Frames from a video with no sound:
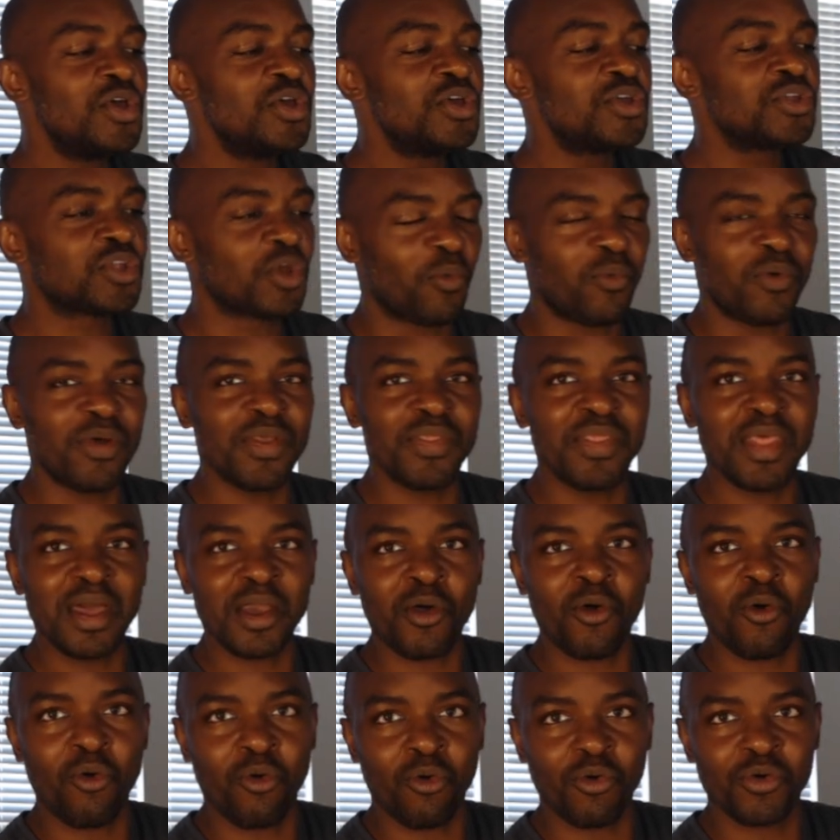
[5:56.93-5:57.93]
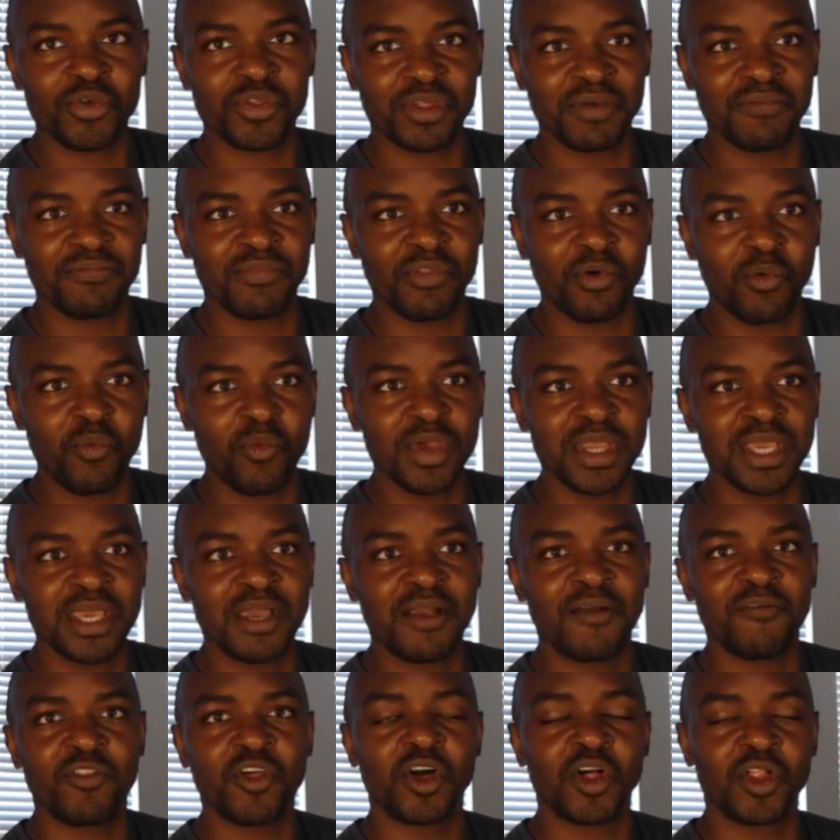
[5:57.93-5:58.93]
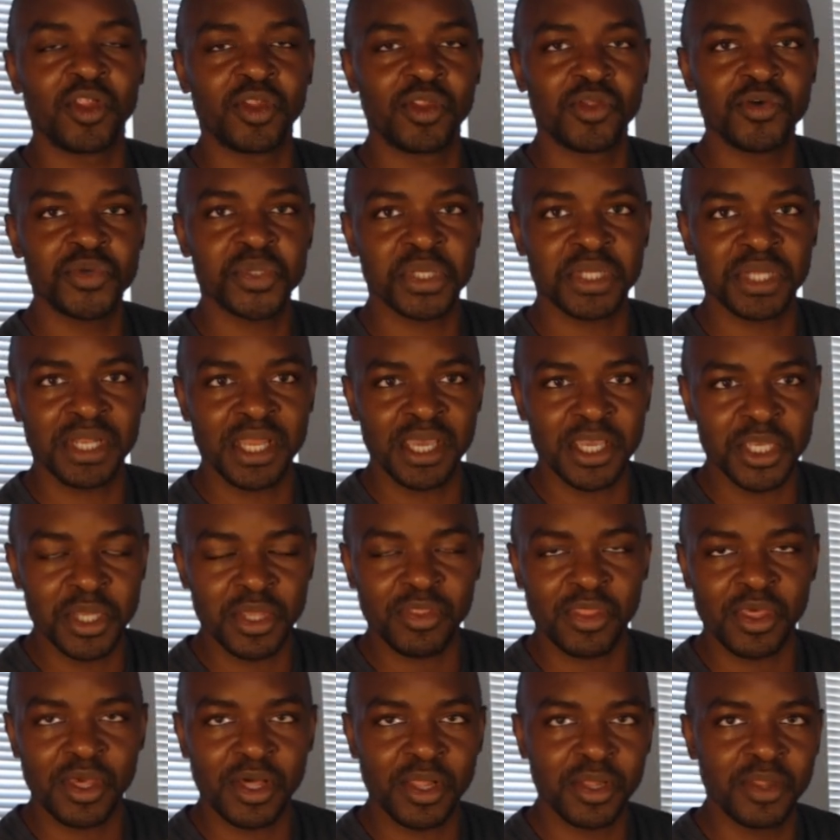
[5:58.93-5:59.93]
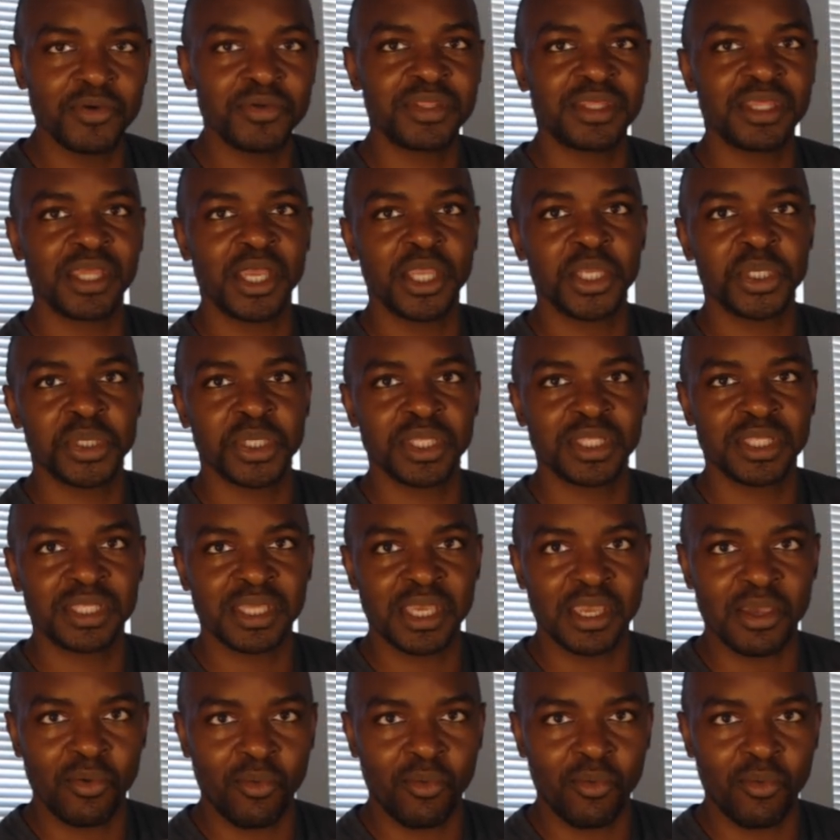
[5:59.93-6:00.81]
So with that course of the week, the hallucinations get